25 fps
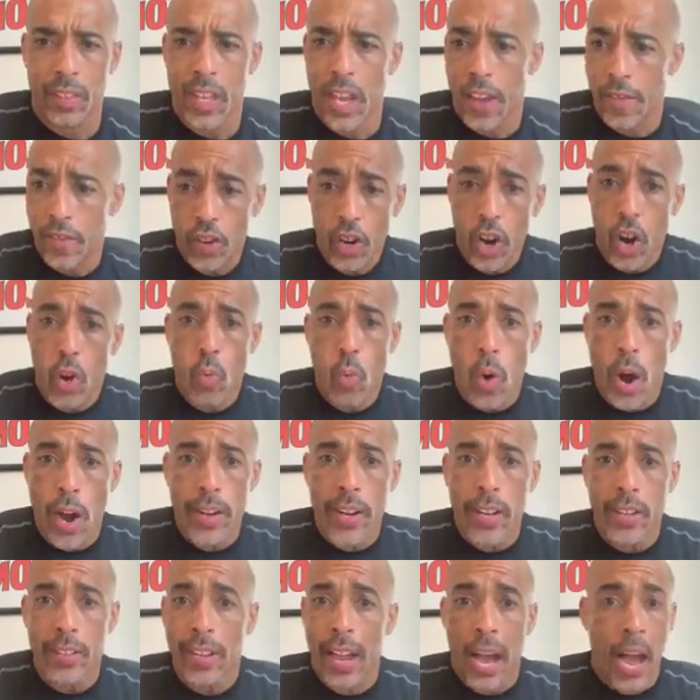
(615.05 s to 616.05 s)
If you don't
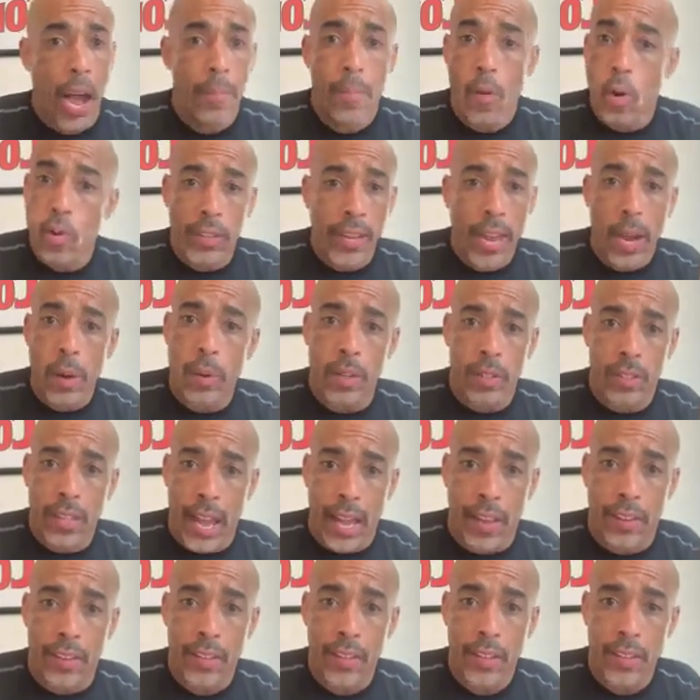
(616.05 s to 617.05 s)
want it, I'm okay with
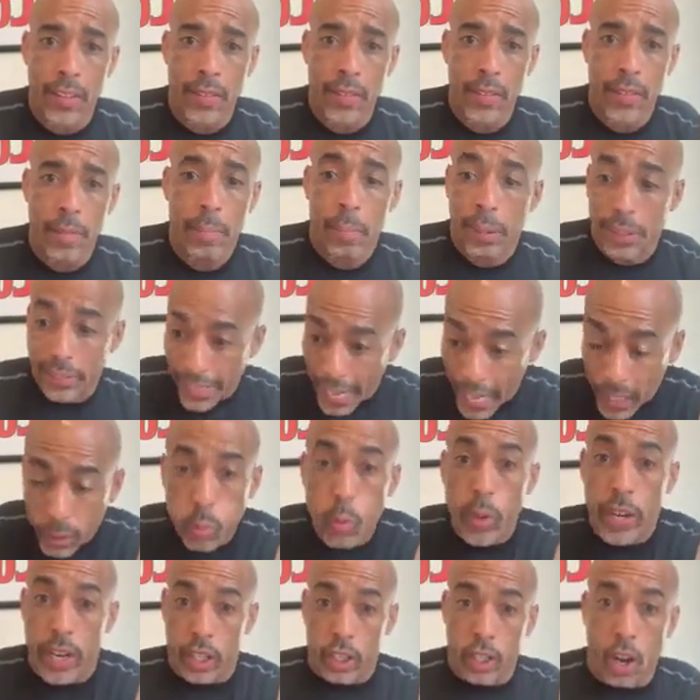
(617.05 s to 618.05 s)
that. But that's
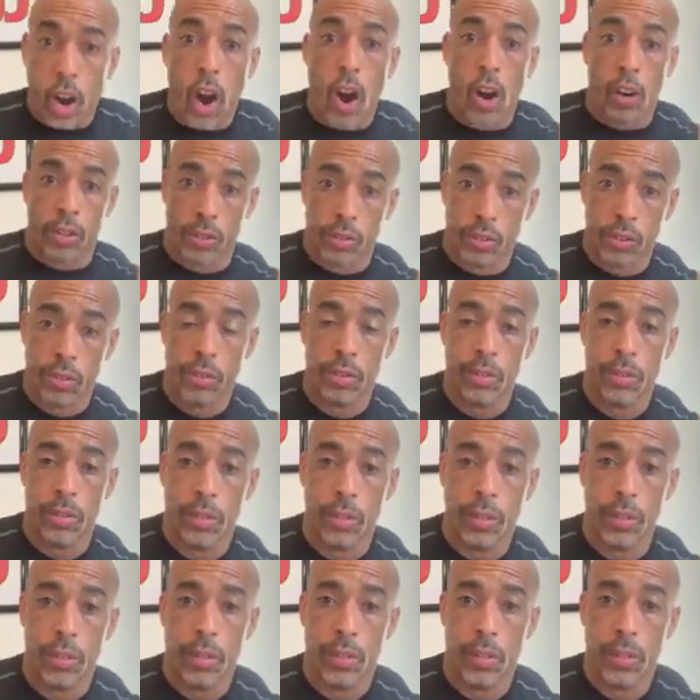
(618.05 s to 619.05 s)
what it costs
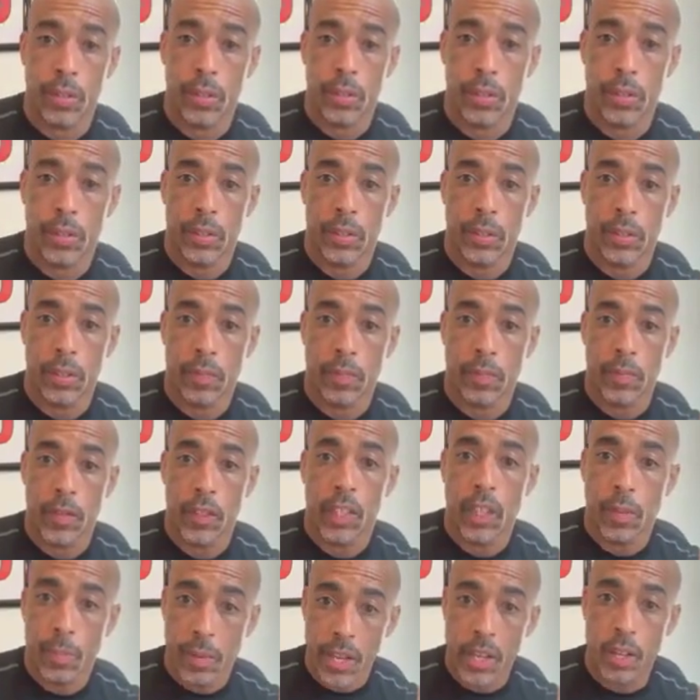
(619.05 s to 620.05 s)

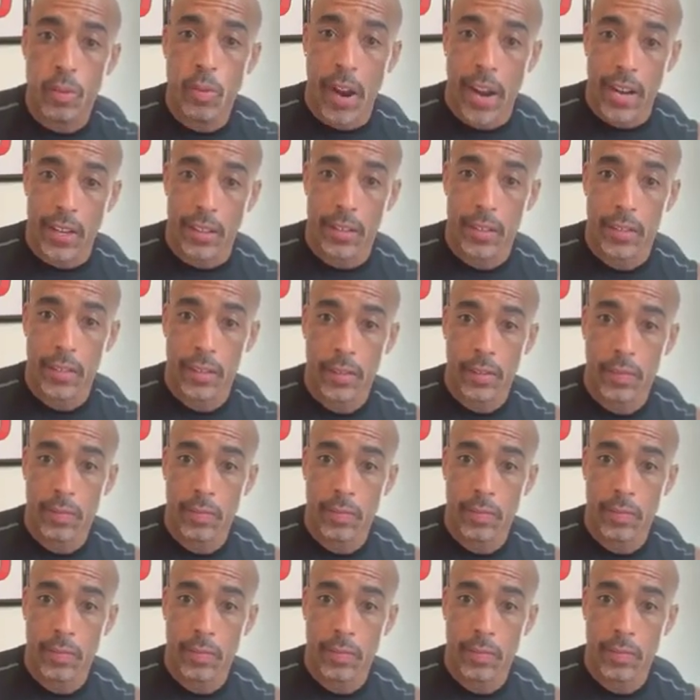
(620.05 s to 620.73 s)
to be great.